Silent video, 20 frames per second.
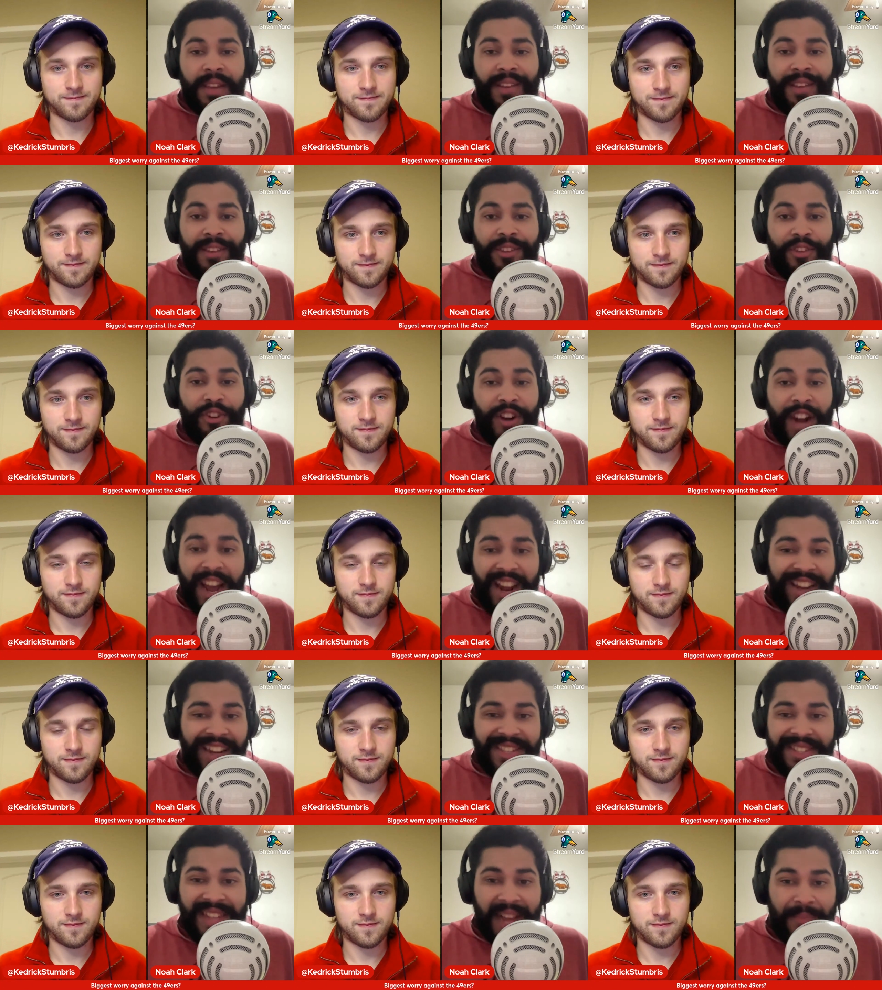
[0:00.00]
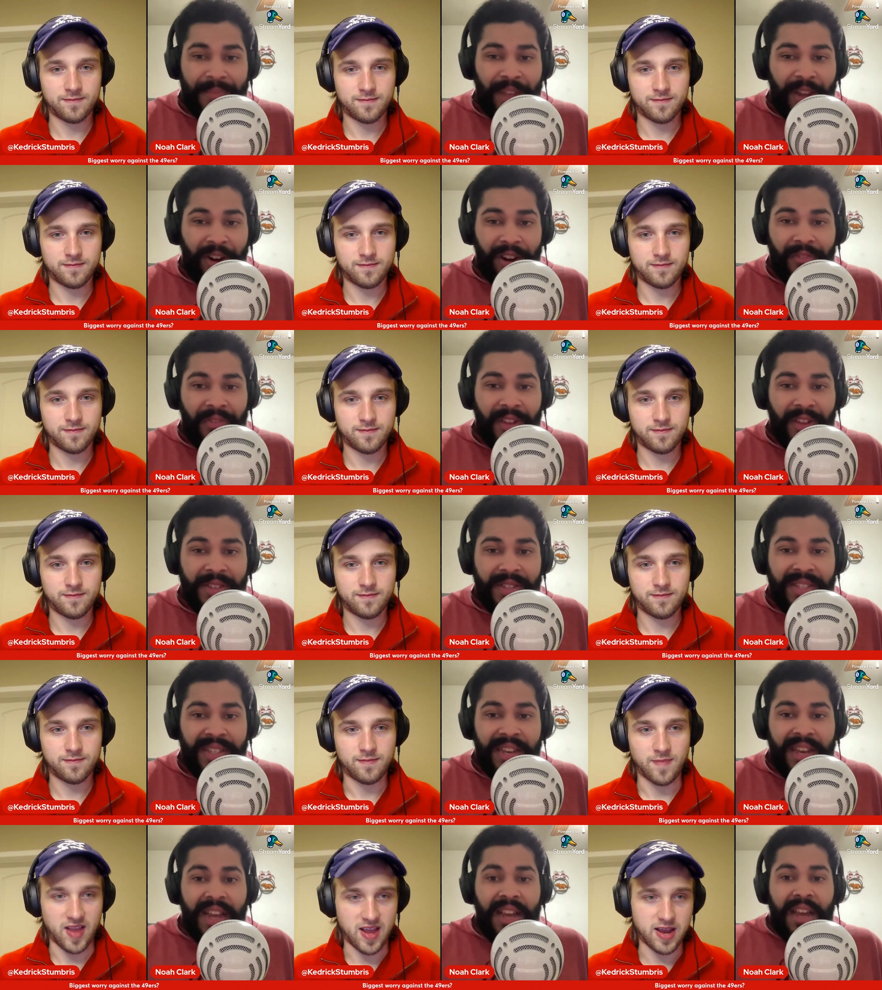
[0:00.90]
Speaker 1: You're not going to stop that offense.
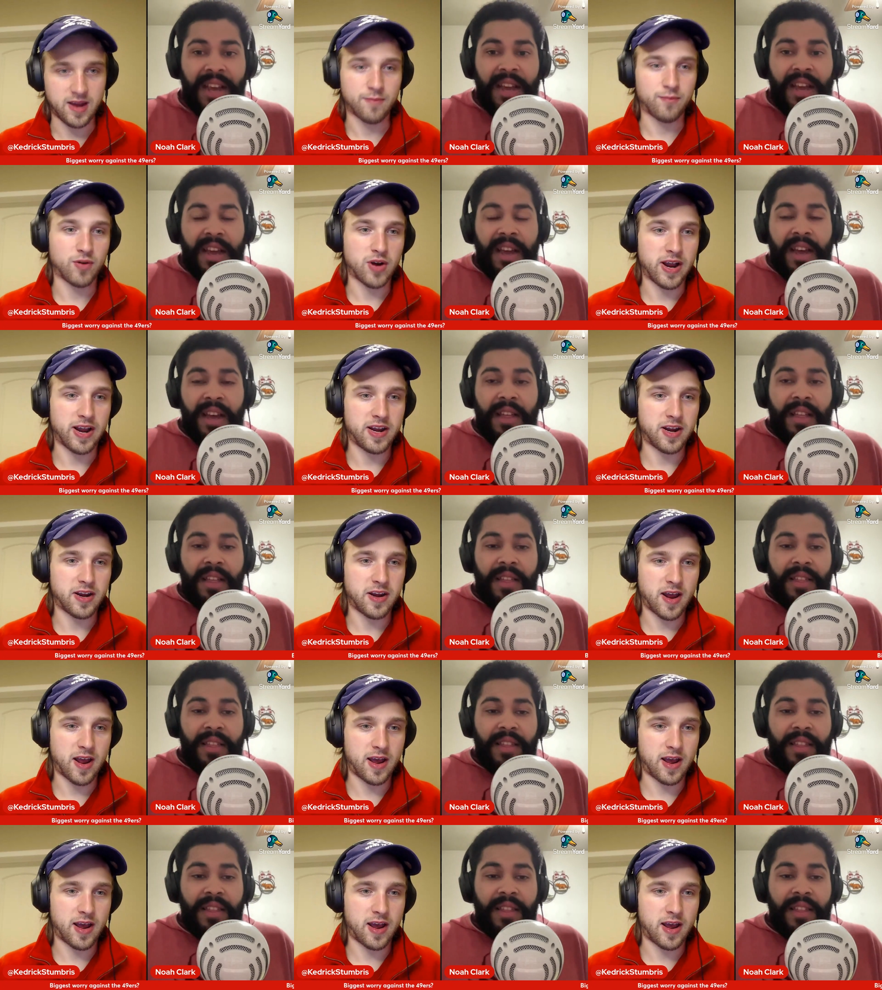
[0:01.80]
Speaker 2: And Brandon